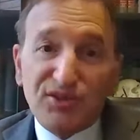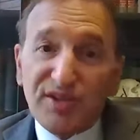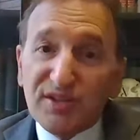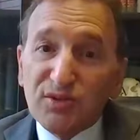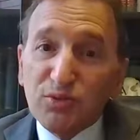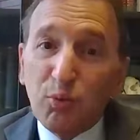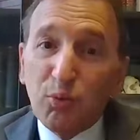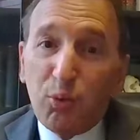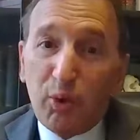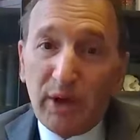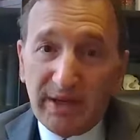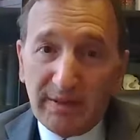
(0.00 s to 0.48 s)

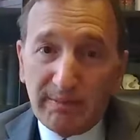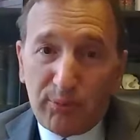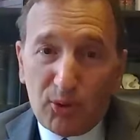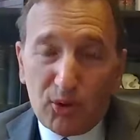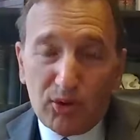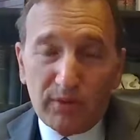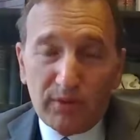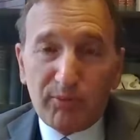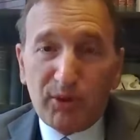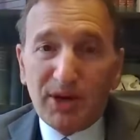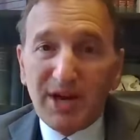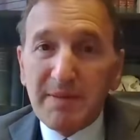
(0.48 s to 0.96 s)
So that's one
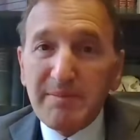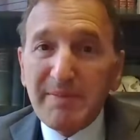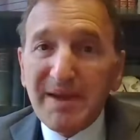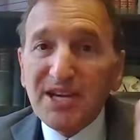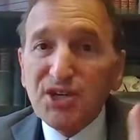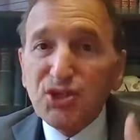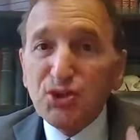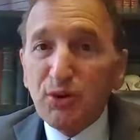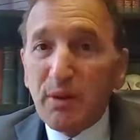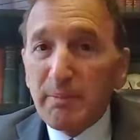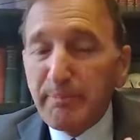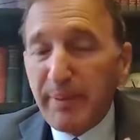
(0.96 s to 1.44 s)
important point. It
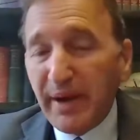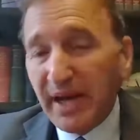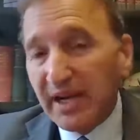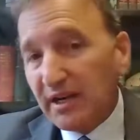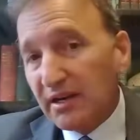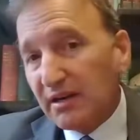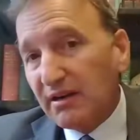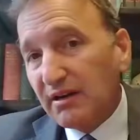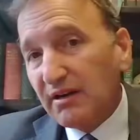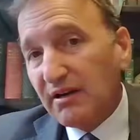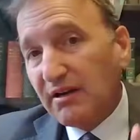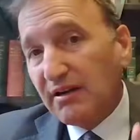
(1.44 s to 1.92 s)
makes you a
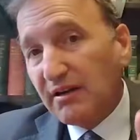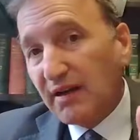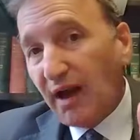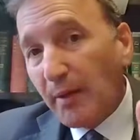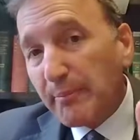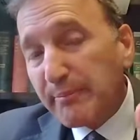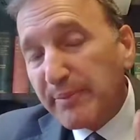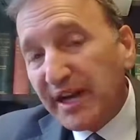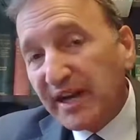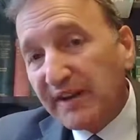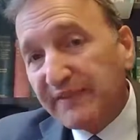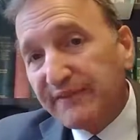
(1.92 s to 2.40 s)
better
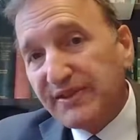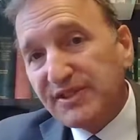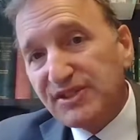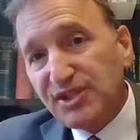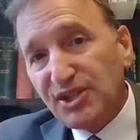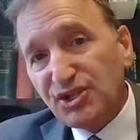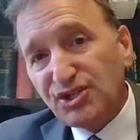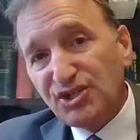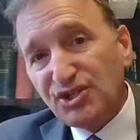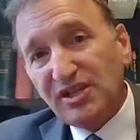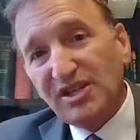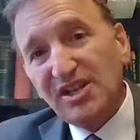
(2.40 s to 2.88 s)

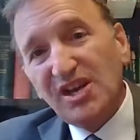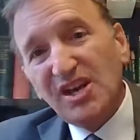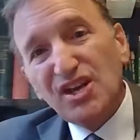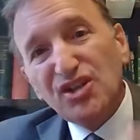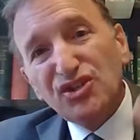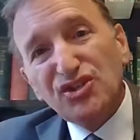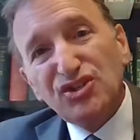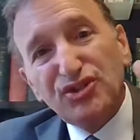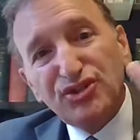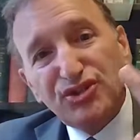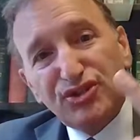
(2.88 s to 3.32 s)
physician.